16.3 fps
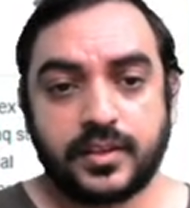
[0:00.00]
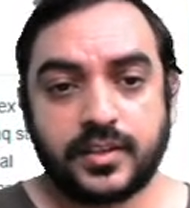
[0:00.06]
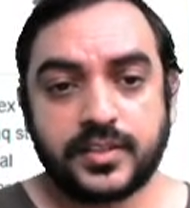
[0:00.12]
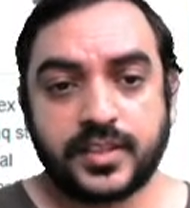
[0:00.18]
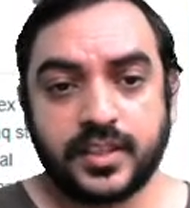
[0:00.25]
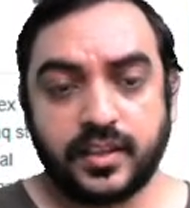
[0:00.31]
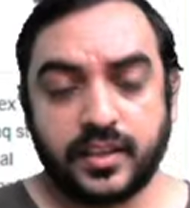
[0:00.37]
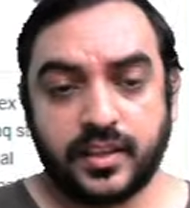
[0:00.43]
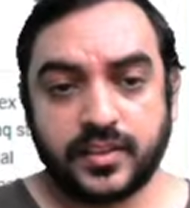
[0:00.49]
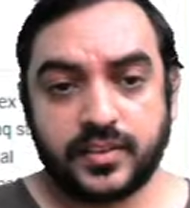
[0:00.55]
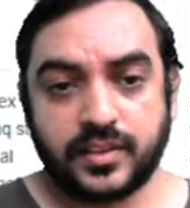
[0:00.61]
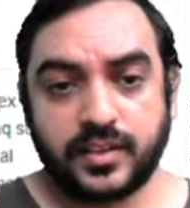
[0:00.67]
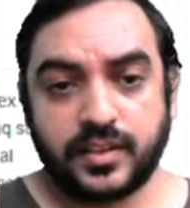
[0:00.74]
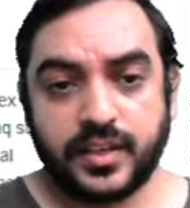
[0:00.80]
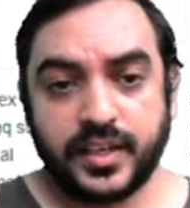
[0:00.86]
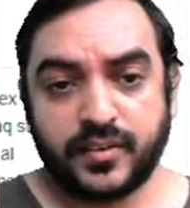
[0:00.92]
thing is
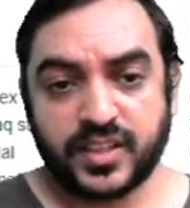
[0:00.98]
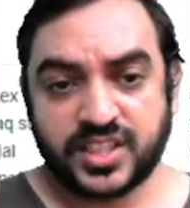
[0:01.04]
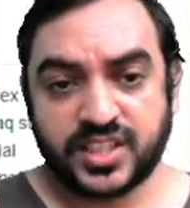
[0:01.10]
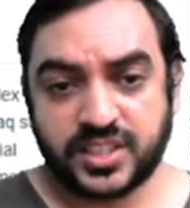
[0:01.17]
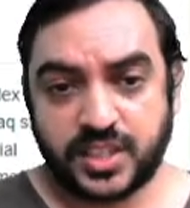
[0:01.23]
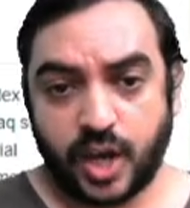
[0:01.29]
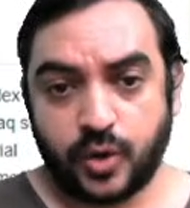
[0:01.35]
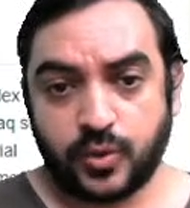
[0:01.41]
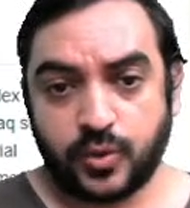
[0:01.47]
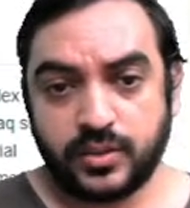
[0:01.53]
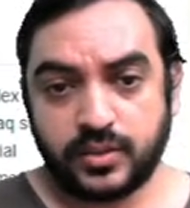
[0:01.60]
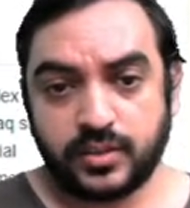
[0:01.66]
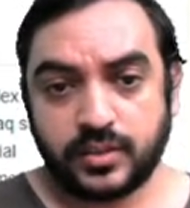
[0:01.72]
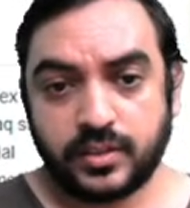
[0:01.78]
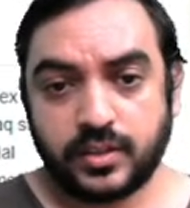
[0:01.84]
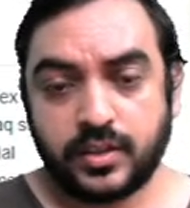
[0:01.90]
it was down
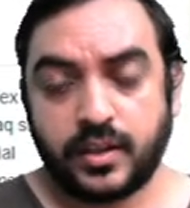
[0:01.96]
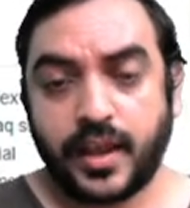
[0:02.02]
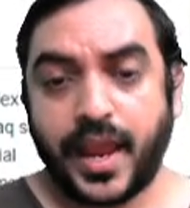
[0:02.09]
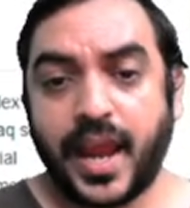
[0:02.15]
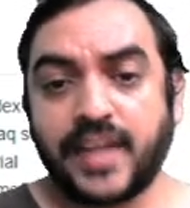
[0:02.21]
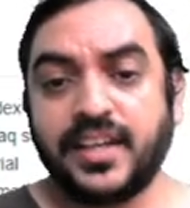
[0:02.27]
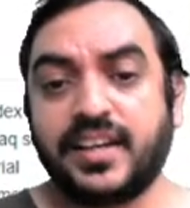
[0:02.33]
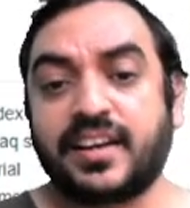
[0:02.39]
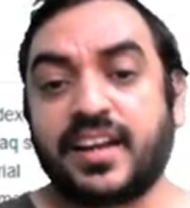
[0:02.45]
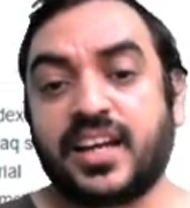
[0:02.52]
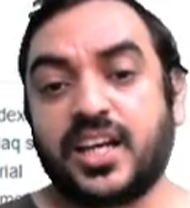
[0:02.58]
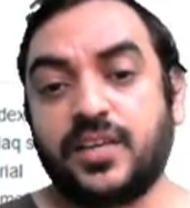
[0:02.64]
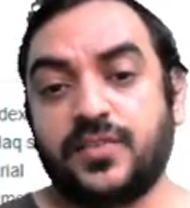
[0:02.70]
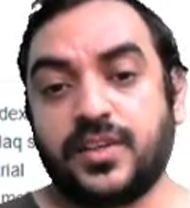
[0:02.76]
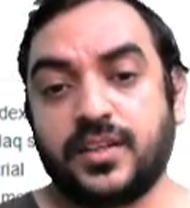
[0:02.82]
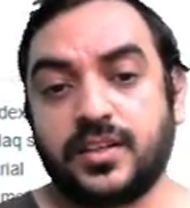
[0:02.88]
and it
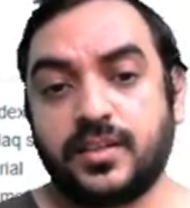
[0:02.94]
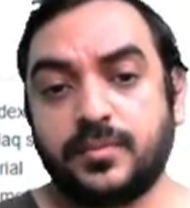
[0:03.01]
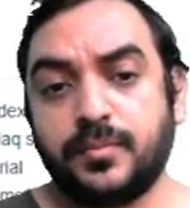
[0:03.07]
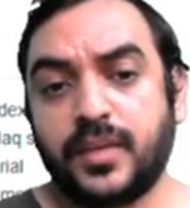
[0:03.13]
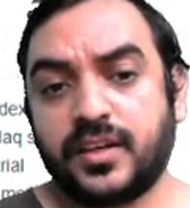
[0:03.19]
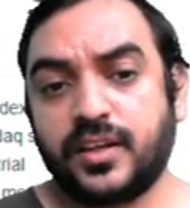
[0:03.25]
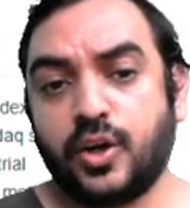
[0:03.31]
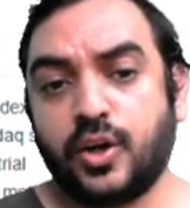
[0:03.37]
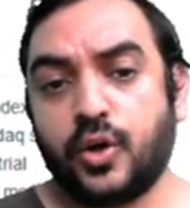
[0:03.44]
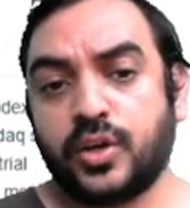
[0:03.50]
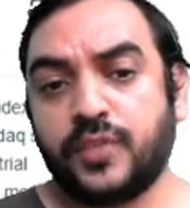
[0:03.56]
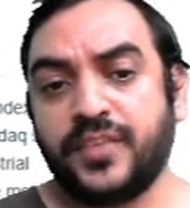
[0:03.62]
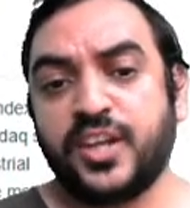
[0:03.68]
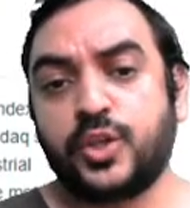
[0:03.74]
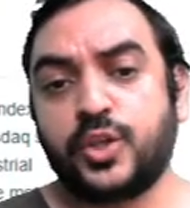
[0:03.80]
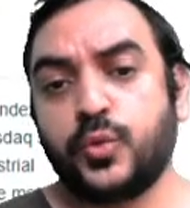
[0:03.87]
recovered, but on a
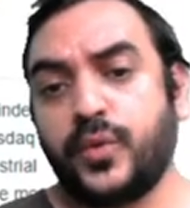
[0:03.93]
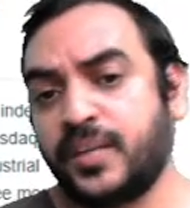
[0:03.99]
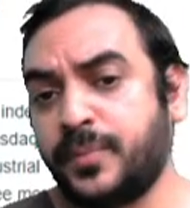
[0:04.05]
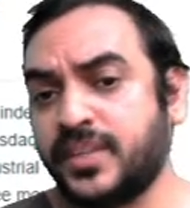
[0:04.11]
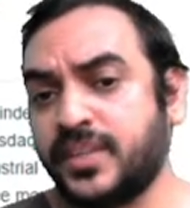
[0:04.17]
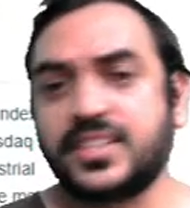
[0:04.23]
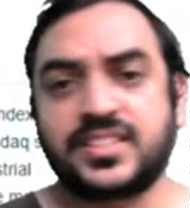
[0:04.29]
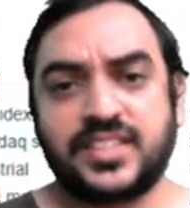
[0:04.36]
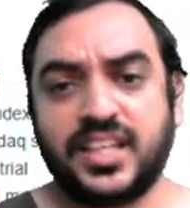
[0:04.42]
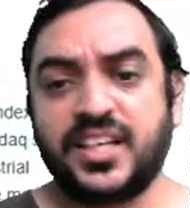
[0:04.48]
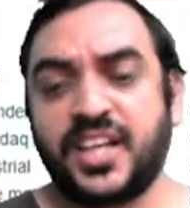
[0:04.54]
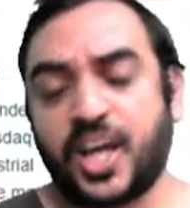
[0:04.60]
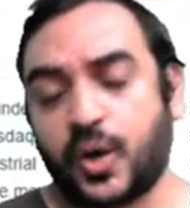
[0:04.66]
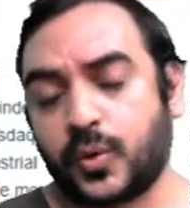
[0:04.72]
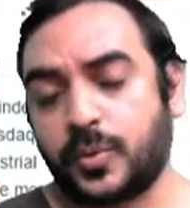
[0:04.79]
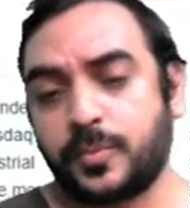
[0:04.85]
week to week basis it's still
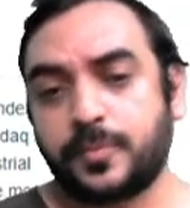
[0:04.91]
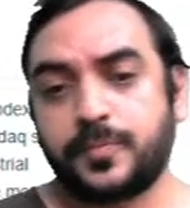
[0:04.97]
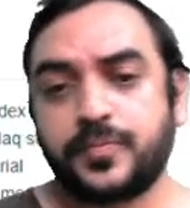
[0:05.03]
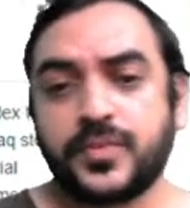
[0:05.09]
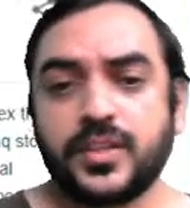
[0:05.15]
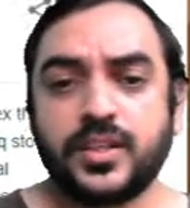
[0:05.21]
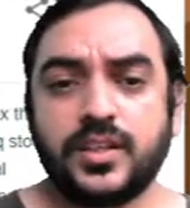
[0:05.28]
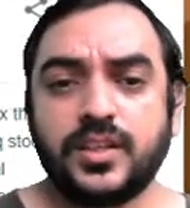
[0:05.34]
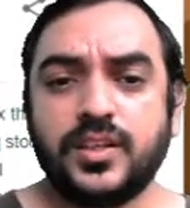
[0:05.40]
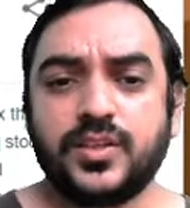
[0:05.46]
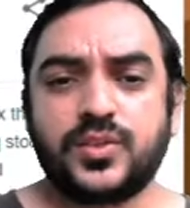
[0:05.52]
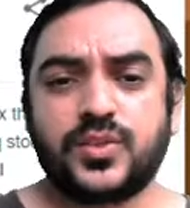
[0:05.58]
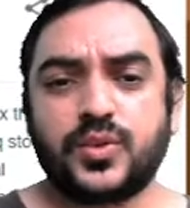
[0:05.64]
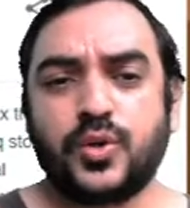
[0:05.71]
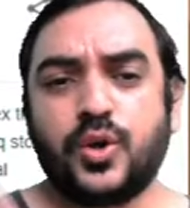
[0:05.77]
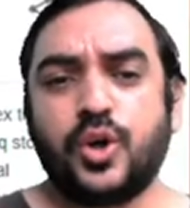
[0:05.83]
down.
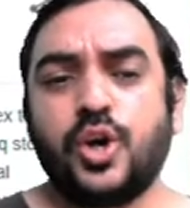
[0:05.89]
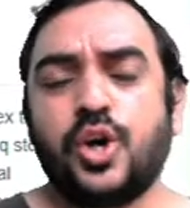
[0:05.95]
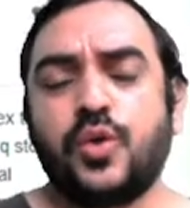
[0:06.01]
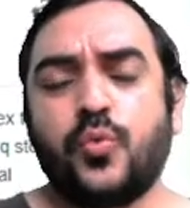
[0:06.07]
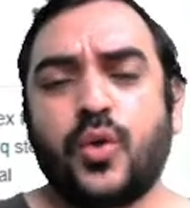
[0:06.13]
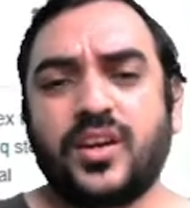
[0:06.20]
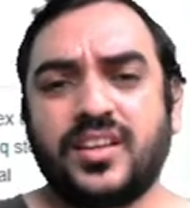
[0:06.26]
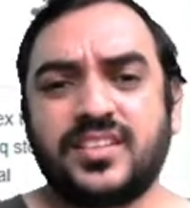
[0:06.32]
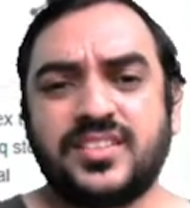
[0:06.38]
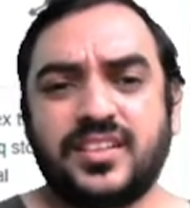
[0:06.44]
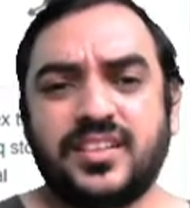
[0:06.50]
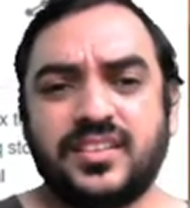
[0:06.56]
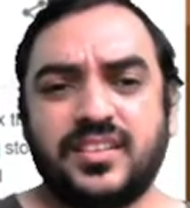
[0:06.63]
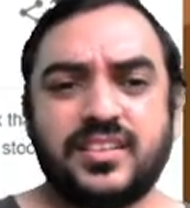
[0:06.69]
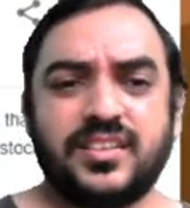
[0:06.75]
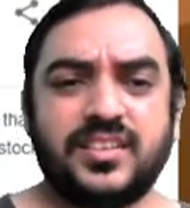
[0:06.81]
So what is
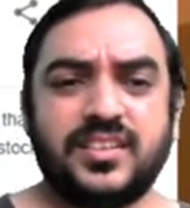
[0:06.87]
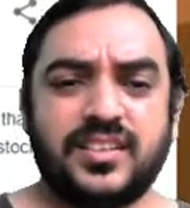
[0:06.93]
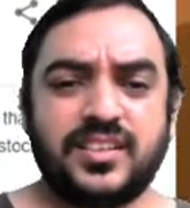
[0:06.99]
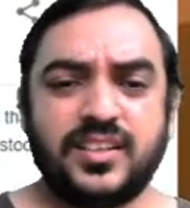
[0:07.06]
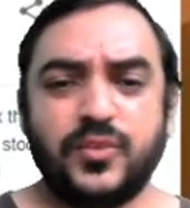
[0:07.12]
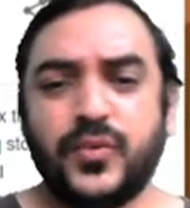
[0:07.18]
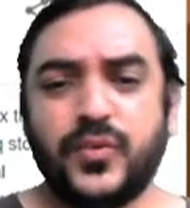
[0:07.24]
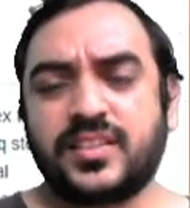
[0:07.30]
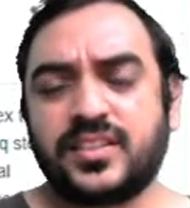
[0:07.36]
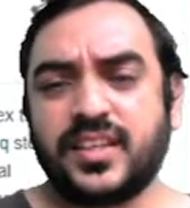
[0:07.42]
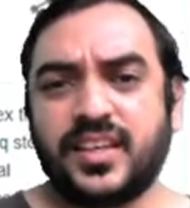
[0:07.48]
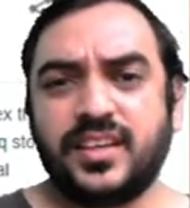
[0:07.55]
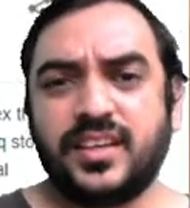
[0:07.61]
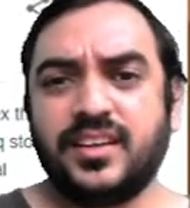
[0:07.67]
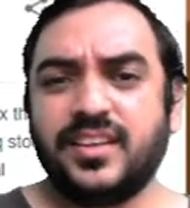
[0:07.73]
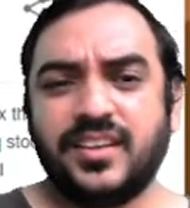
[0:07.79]
that we
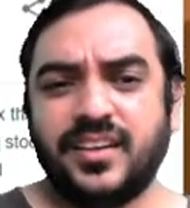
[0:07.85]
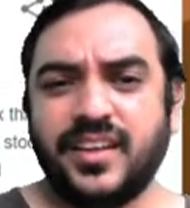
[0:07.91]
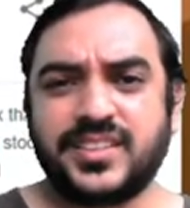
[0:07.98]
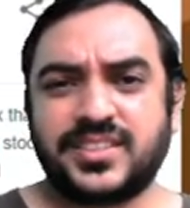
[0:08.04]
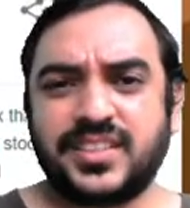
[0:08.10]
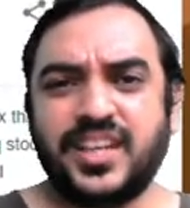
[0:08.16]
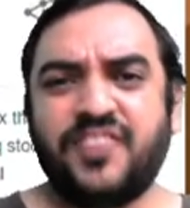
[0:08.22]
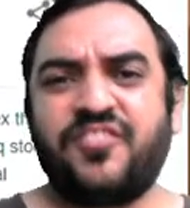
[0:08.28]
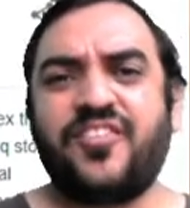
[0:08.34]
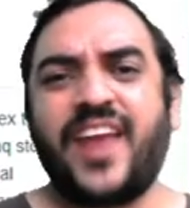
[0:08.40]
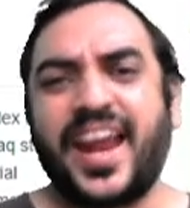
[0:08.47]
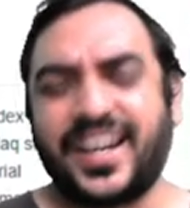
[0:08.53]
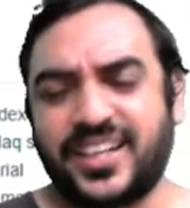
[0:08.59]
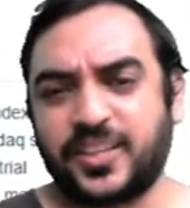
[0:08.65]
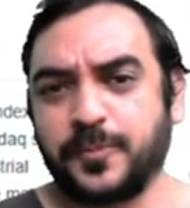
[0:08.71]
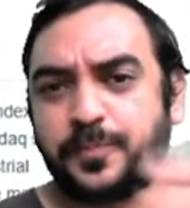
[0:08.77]
say? It's still
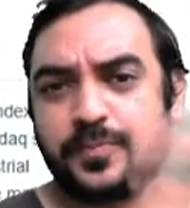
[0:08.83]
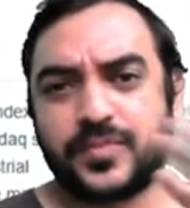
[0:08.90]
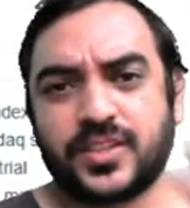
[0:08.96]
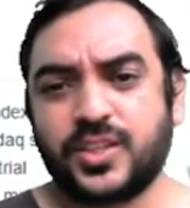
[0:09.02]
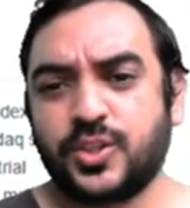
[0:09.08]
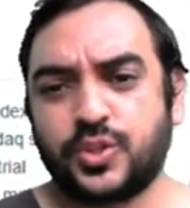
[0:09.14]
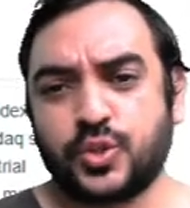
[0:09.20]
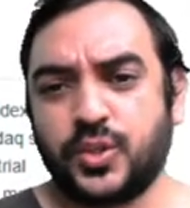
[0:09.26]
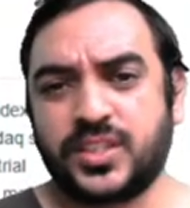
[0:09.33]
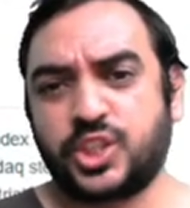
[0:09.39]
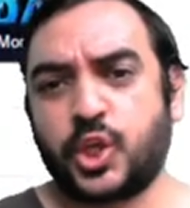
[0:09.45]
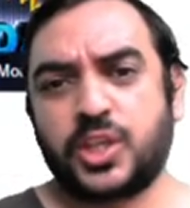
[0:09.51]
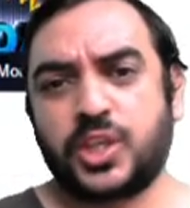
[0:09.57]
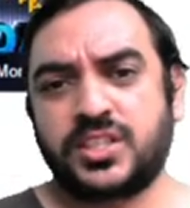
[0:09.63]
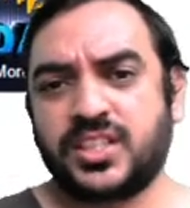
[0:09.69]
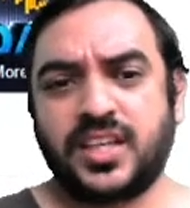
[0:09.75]
flat. So it's
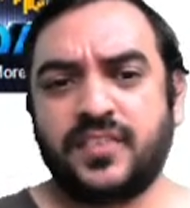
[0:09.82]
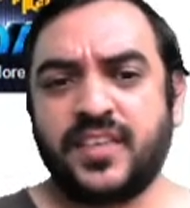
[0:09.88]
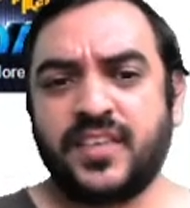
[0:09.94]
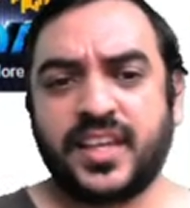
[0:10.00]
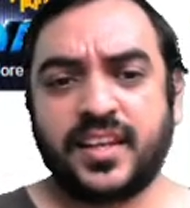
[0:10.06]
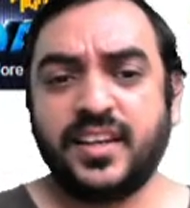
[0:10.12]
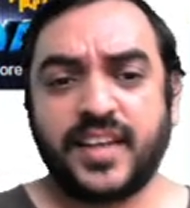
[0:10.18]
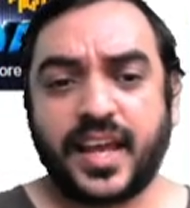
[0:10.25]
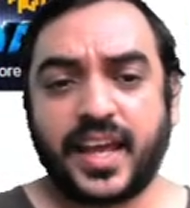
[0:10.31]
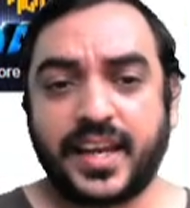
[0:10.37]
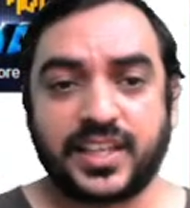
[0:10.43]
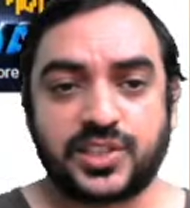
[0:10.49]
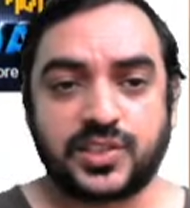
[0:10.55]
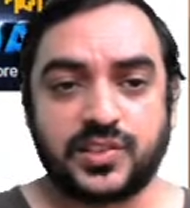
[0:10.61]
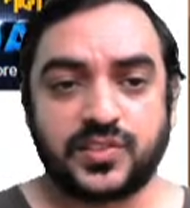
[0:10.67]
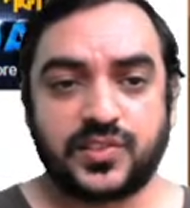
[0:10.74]
not giving any
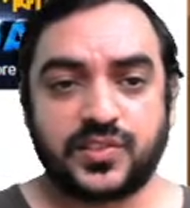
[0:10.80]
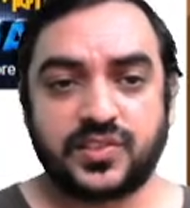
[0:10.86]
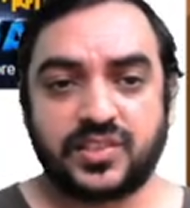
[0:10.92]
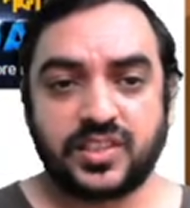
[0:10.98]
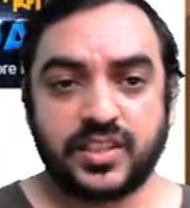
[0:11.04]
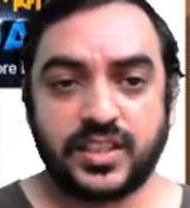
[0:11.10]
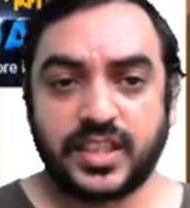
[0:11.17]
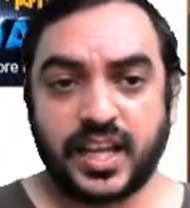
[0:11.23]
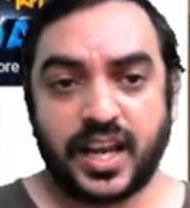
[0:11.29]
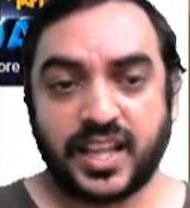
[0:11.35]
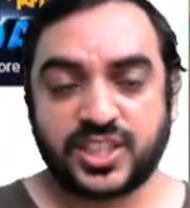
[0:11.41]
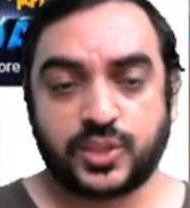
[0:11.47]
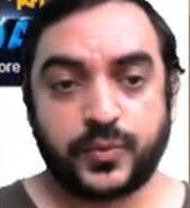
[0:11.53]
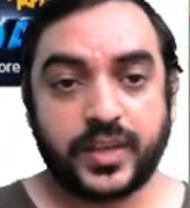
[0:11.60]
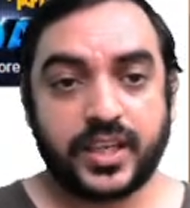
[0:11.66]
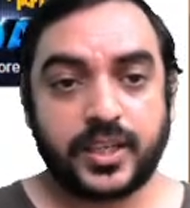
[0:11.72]
directions in the
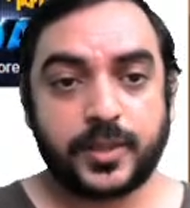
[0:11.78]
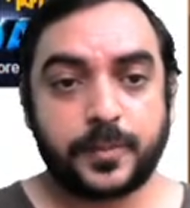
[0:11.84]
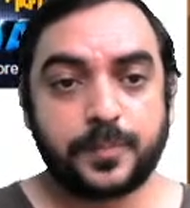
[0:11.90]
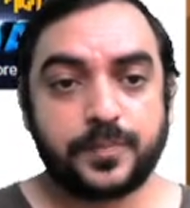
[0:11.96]
last week.